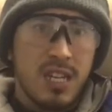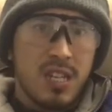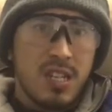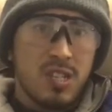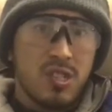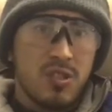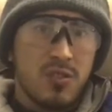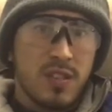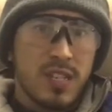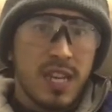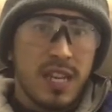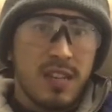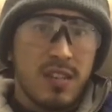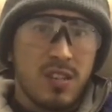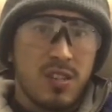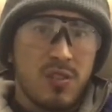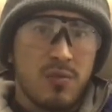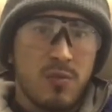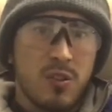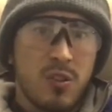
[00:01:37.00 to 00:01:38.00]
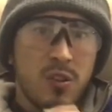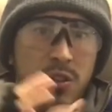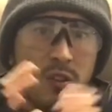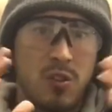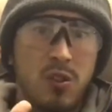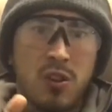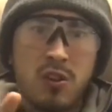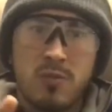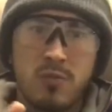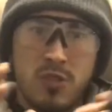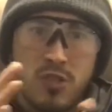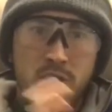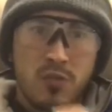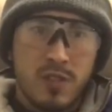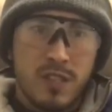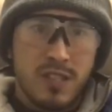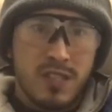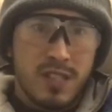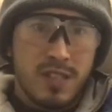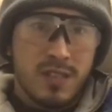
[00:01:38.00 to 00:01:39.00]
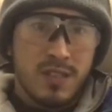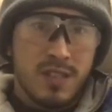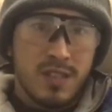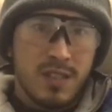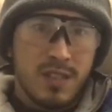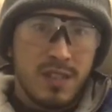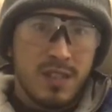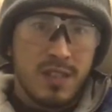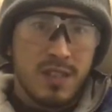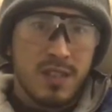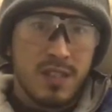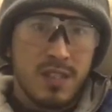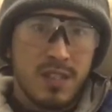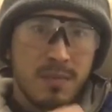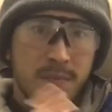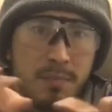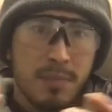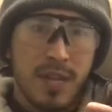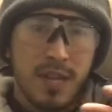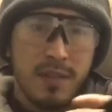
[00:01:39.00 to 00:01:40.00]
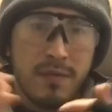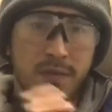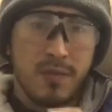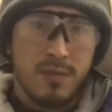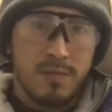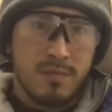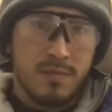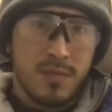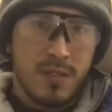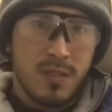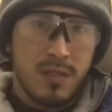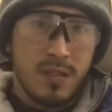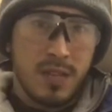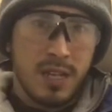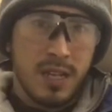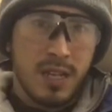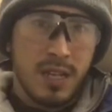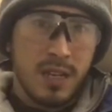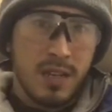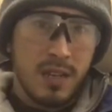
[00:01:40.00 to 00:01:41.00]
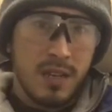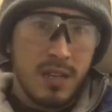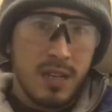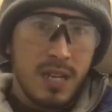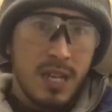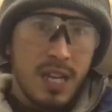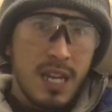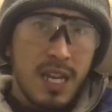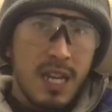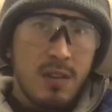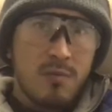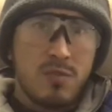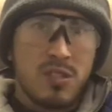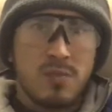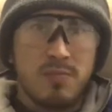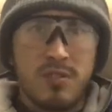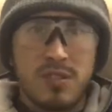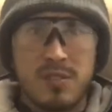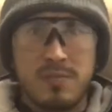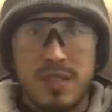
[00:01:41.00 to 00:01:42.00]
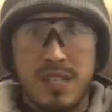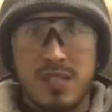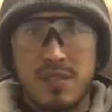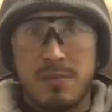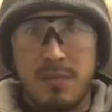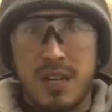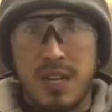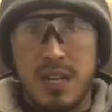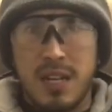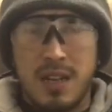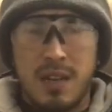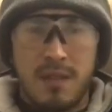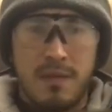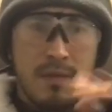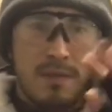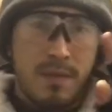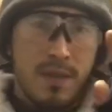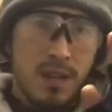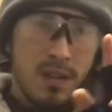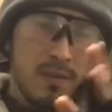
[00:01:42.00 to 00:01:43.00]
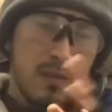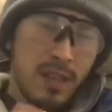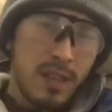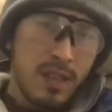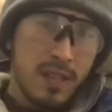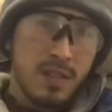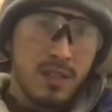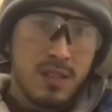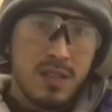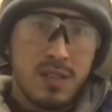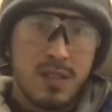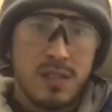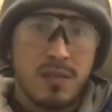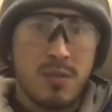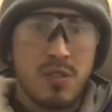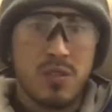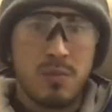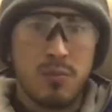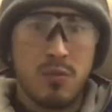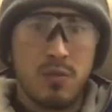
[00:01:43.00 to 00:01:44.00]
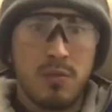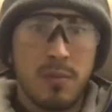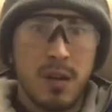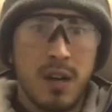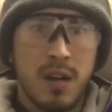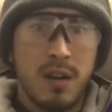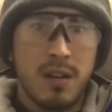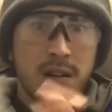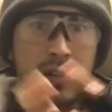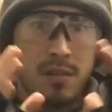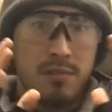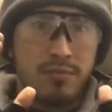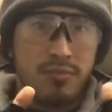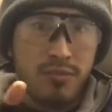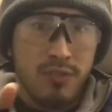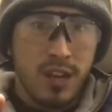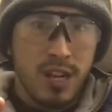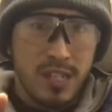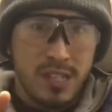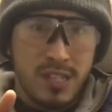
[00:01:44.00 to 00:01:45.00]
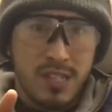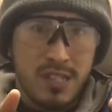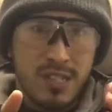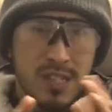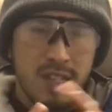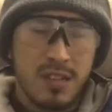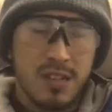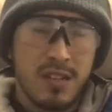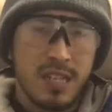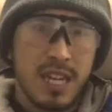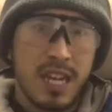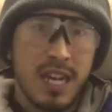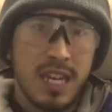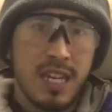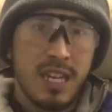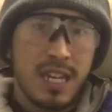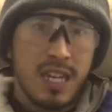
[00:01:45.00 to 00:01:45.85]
So again, you've got a lot of choices that you can pick from, okay? Which brings me to my third thing, the most important part, price, okay?